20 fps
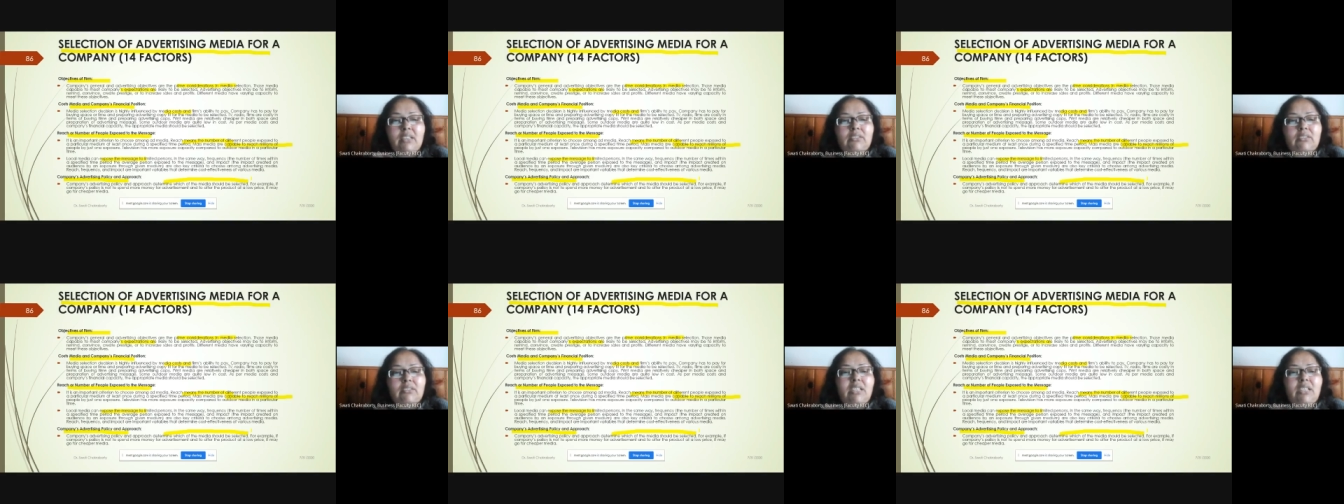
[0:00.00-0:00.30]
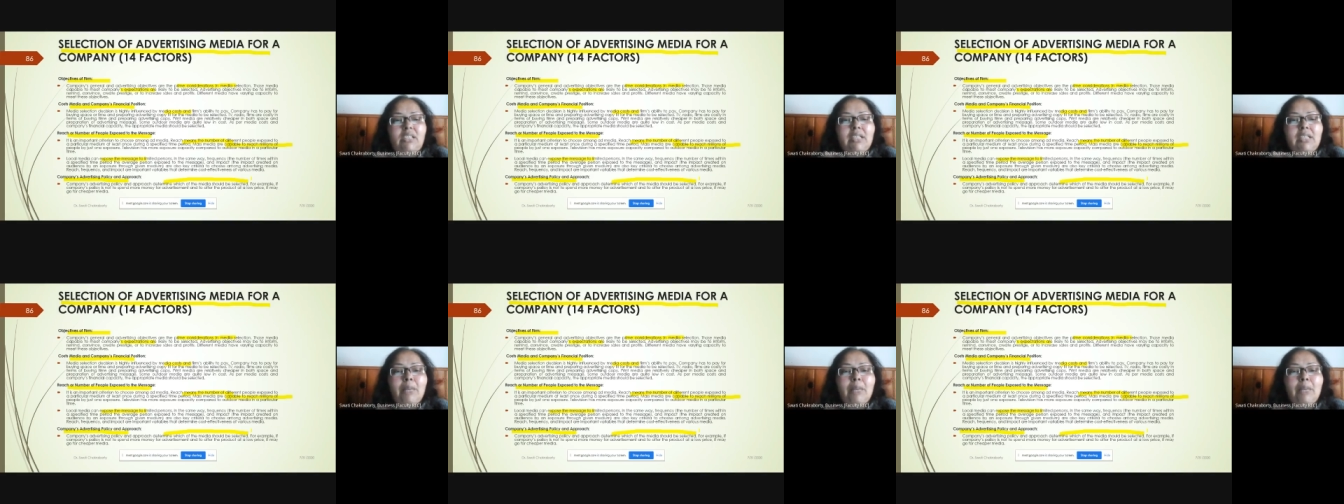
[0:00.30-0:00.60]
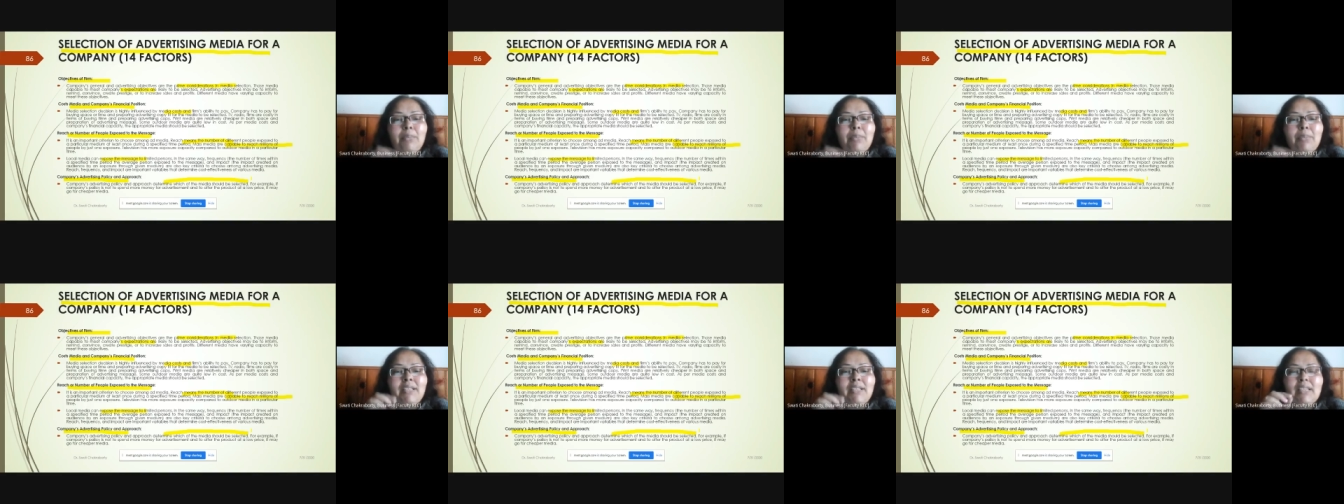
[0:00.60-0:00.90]

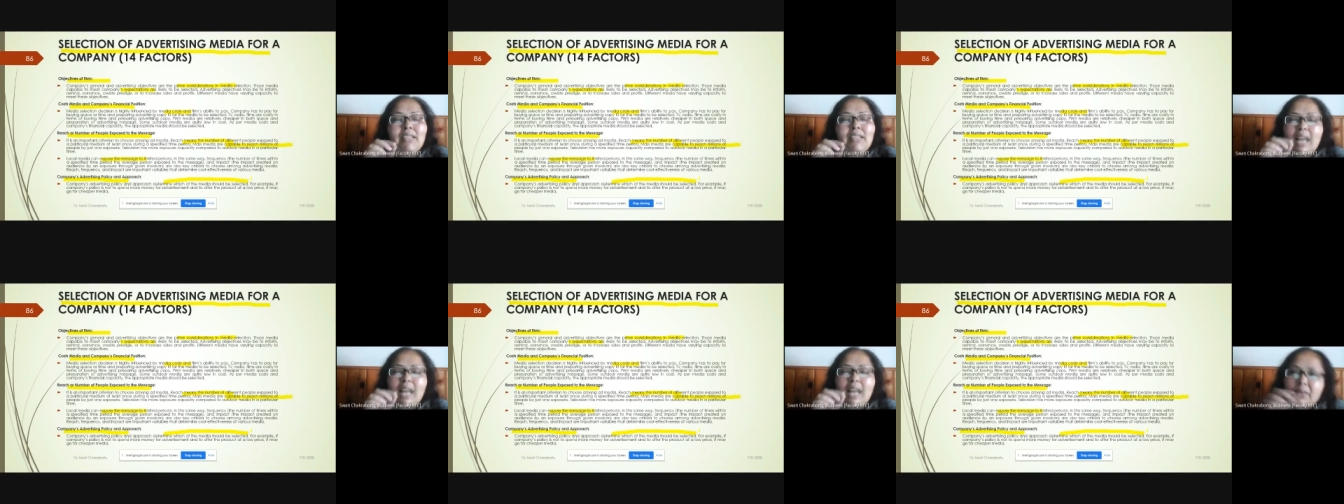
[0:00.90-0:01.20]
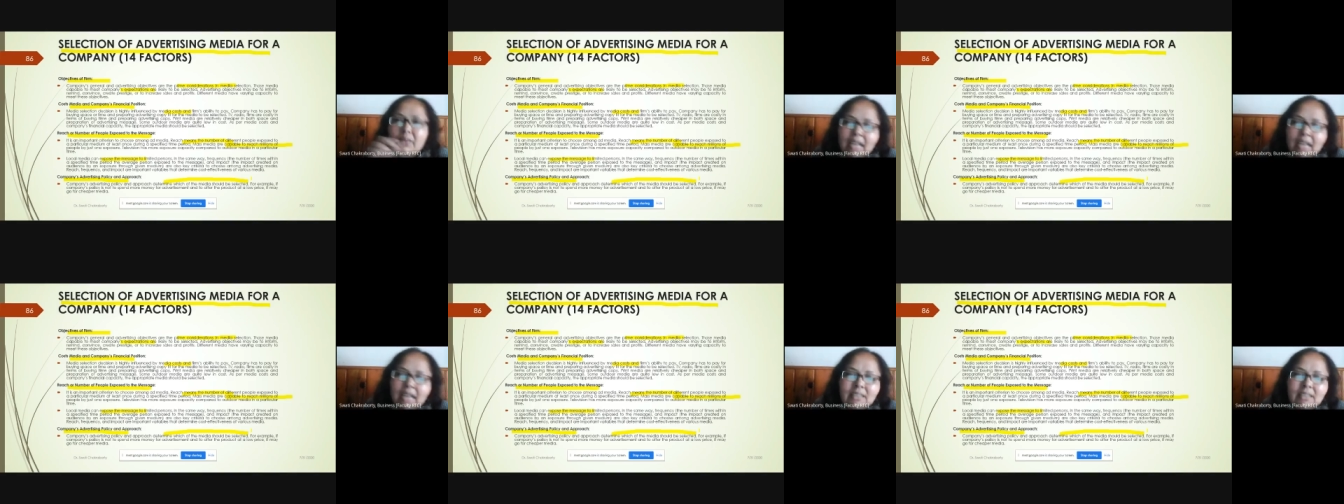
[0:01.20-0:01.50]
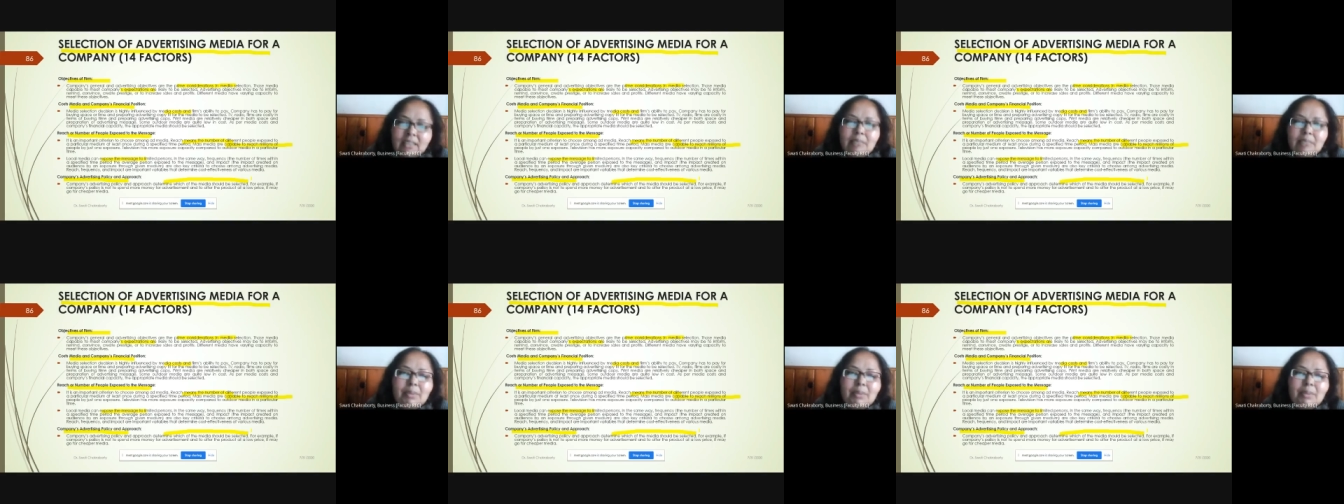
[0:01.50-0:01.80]
Companies and
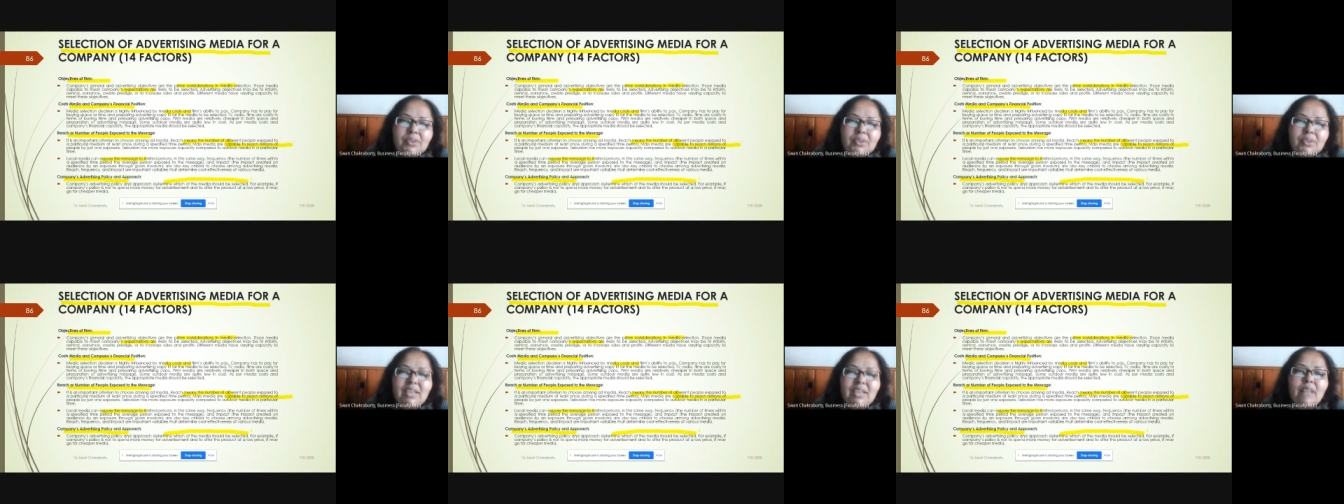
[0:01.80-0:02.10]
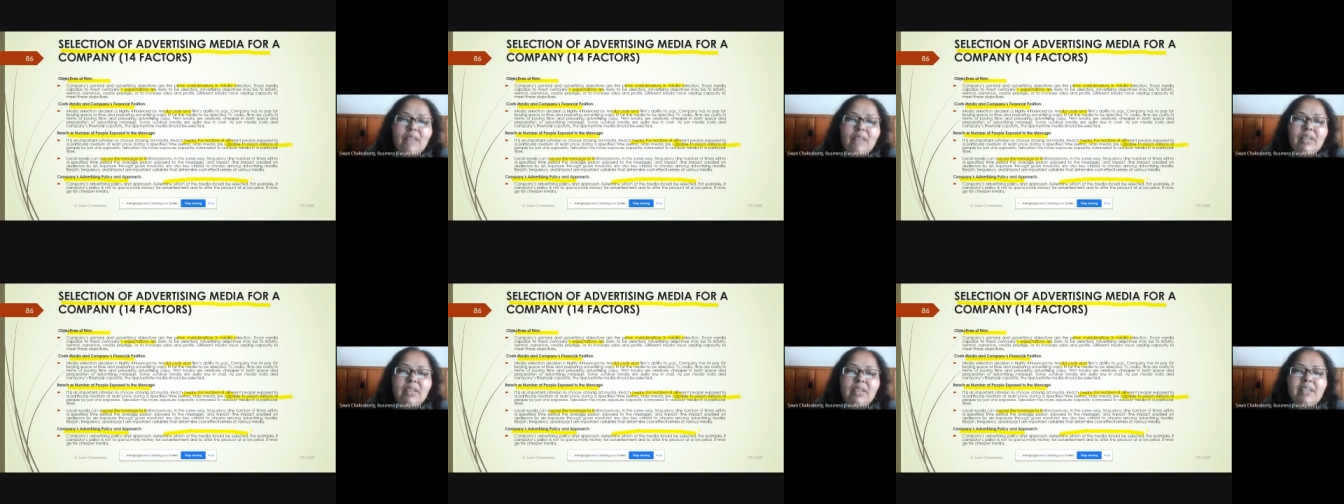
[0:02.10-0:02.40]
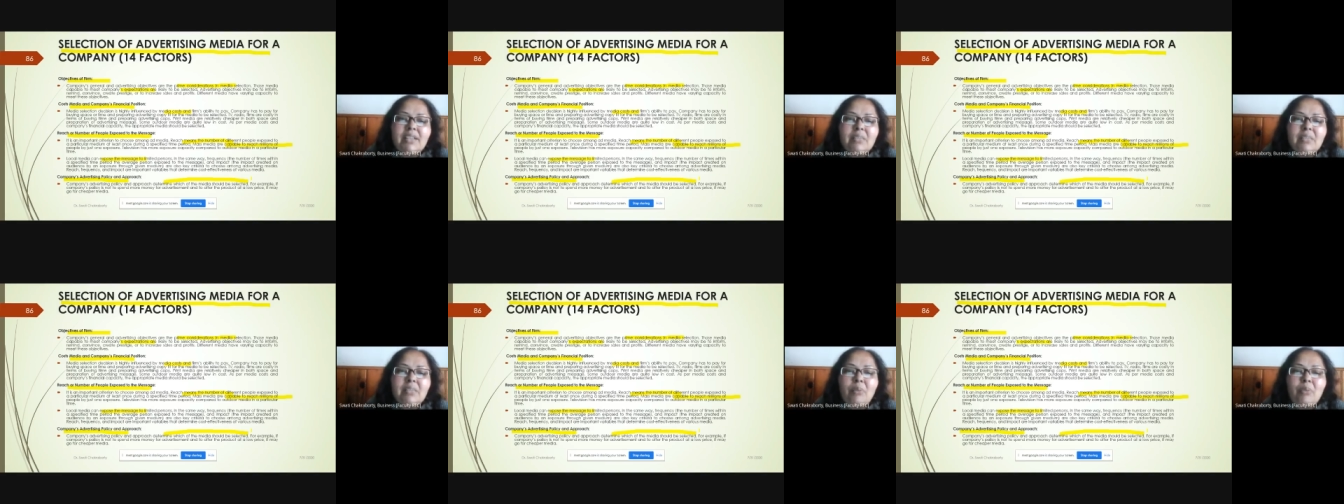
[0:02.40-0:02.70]
depends on the advertising
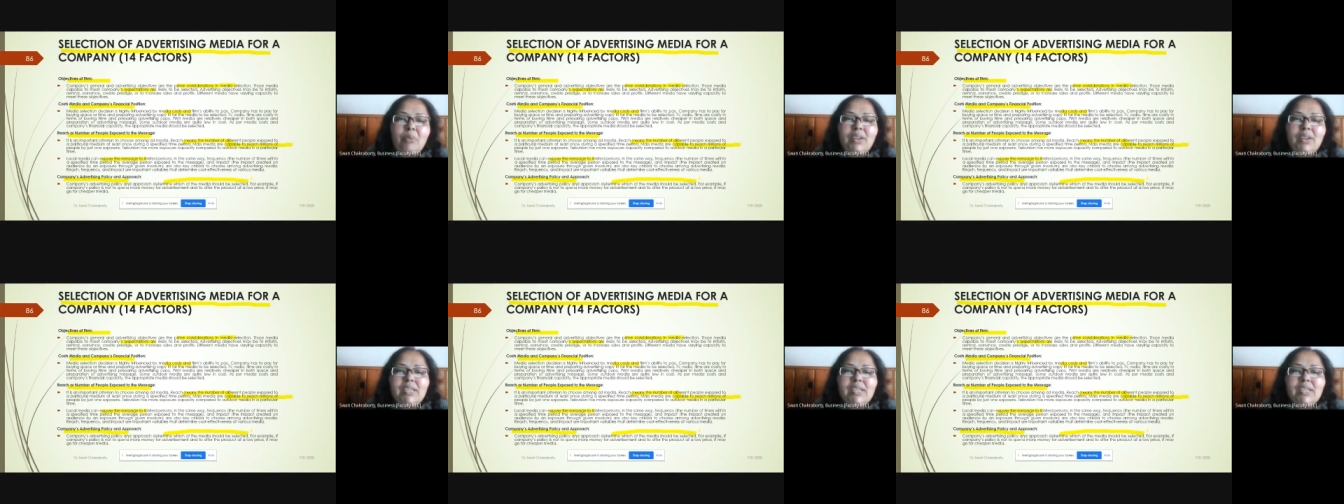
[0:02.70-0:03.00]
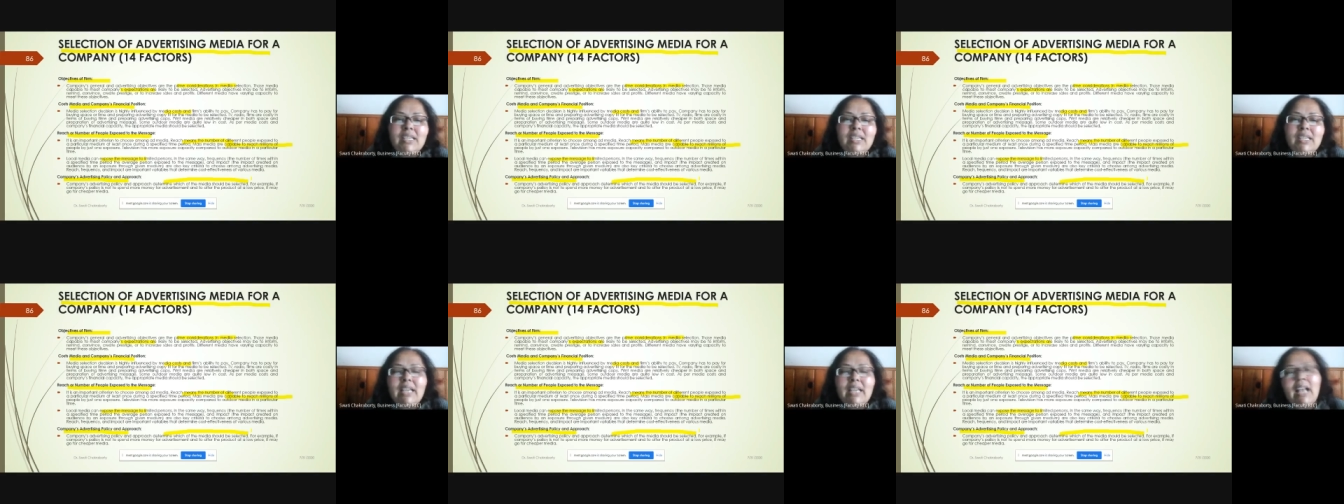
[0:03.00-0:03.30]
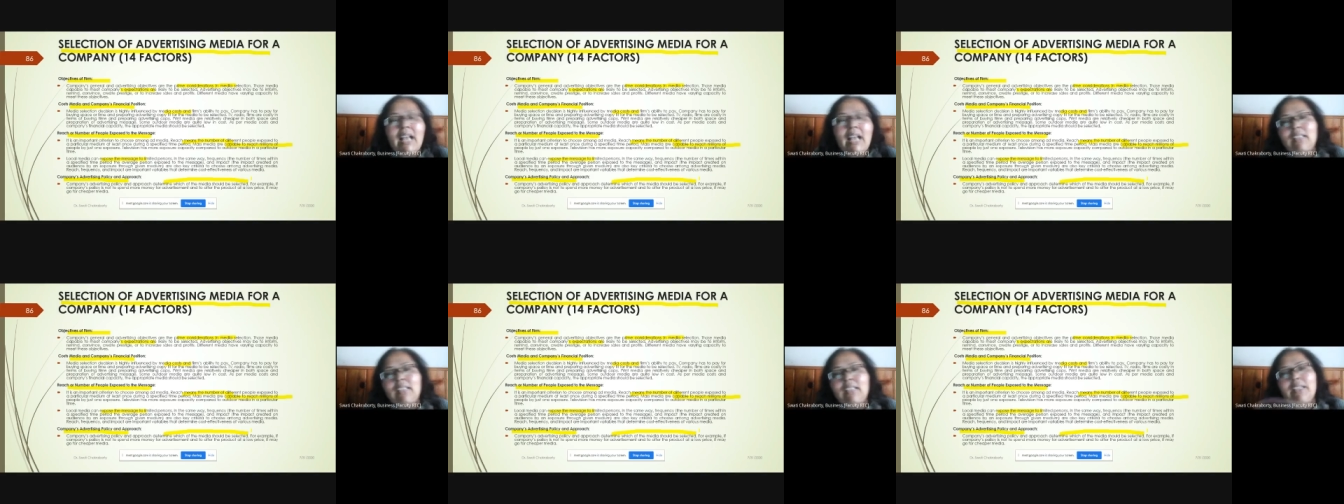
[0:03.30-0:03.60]
policy and
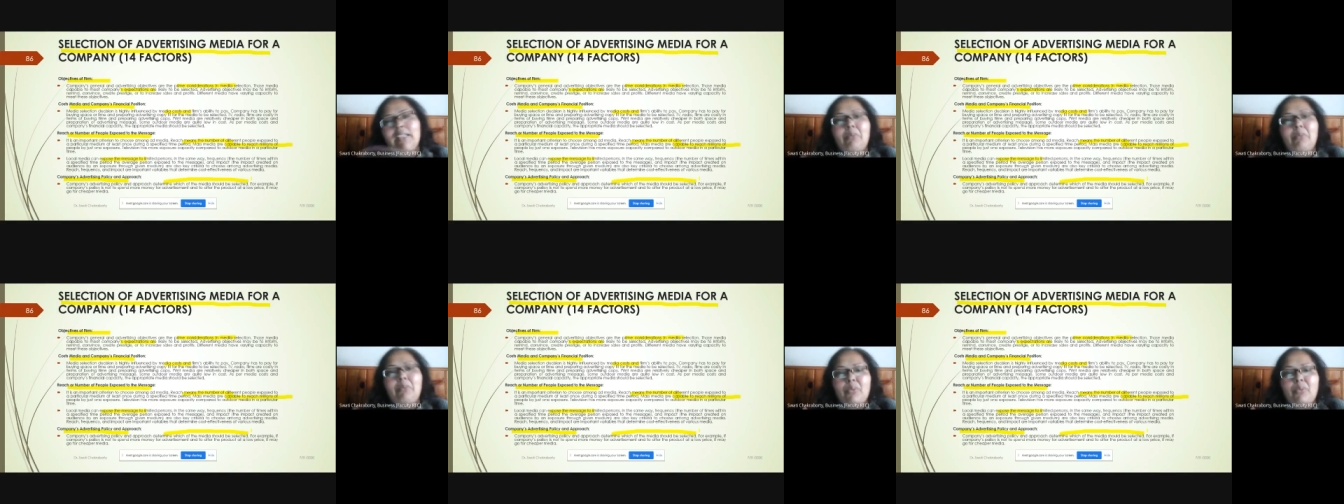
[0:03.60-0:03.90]
the approach